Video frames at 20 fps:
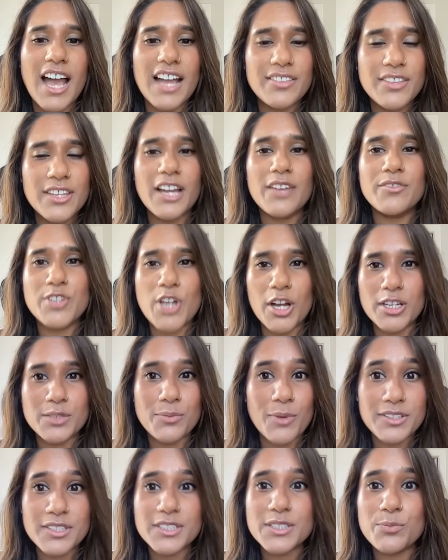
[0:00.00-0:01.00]
think i've talked
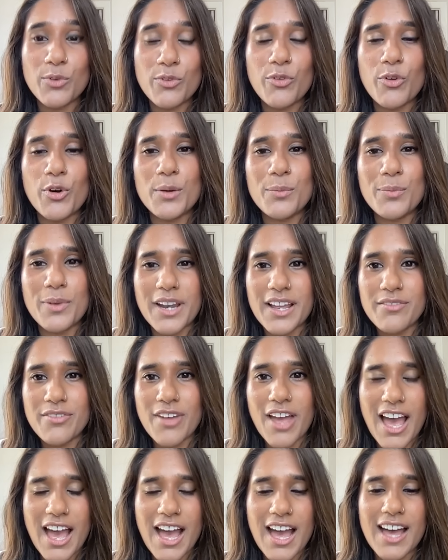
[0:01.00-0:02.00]
about this before but i've
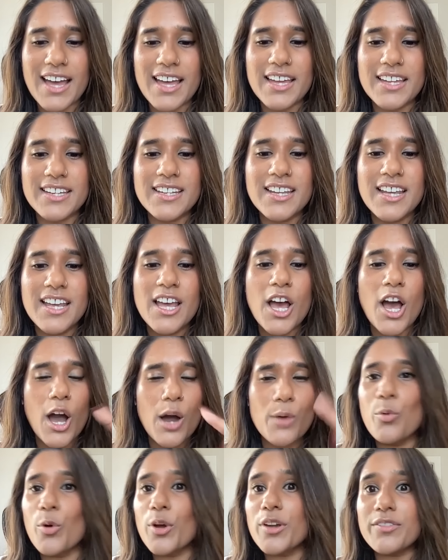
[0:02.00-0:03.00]
had a
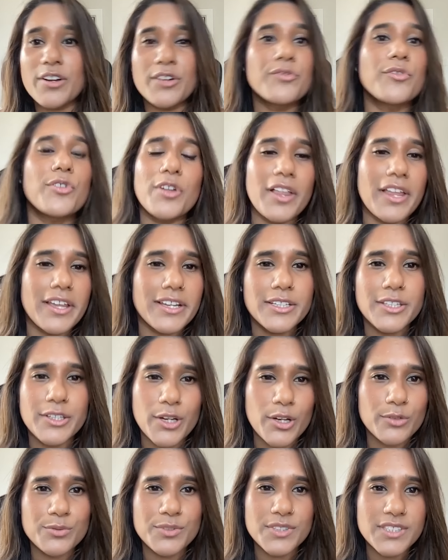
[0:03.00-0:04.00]
boyfriend for like you
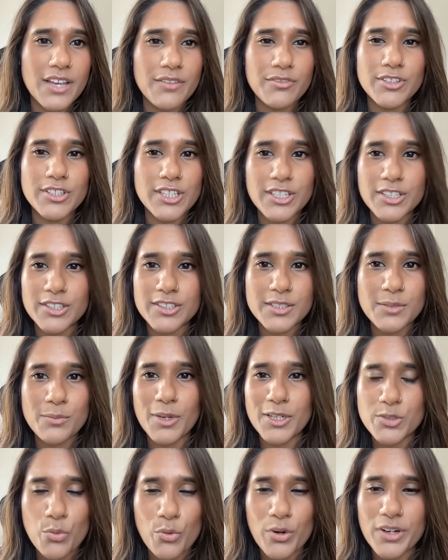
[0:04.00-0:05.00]
know 7 years in my
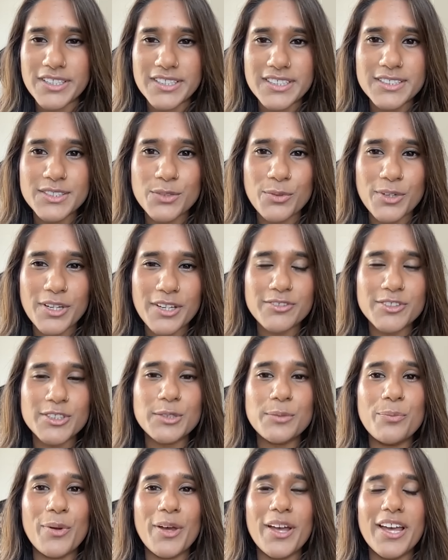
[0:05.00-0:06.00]
20s or whatever
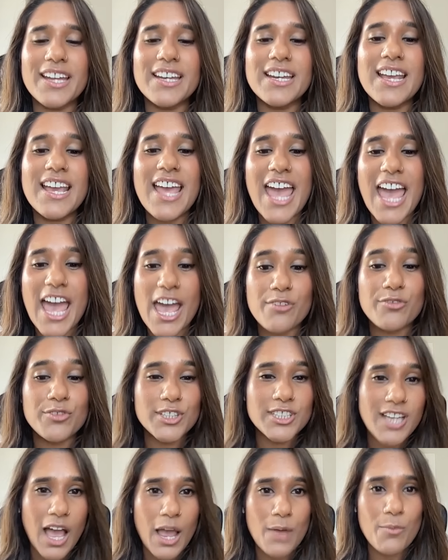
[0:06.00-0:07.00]
but every
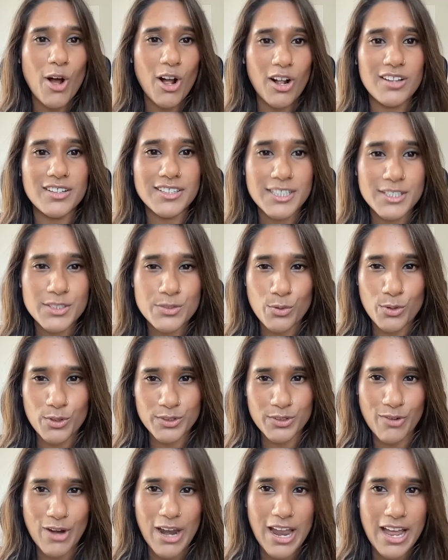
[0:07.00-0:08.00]
time holidays rolled
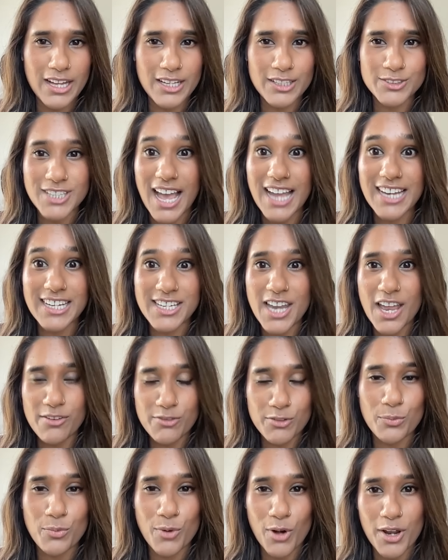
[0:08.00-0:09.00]
around i
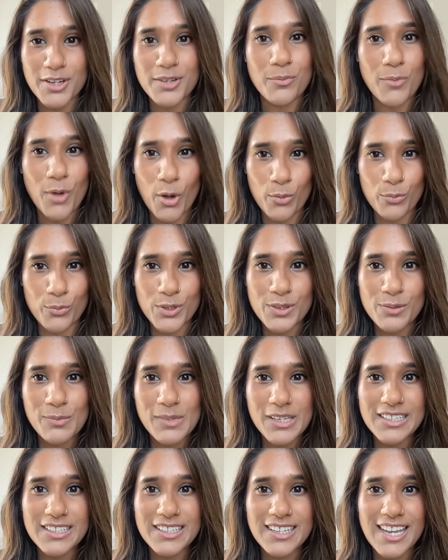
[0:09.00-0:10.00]
never brought him home with
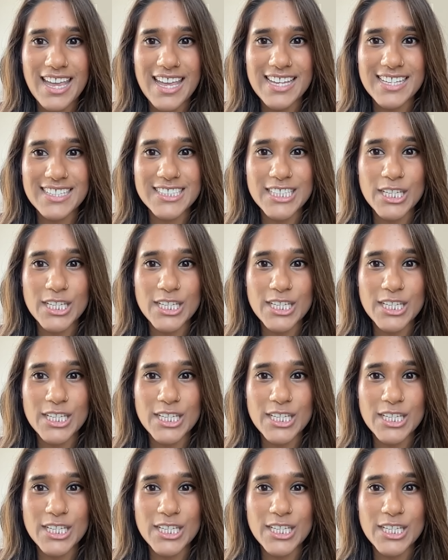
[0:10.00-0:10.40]
me and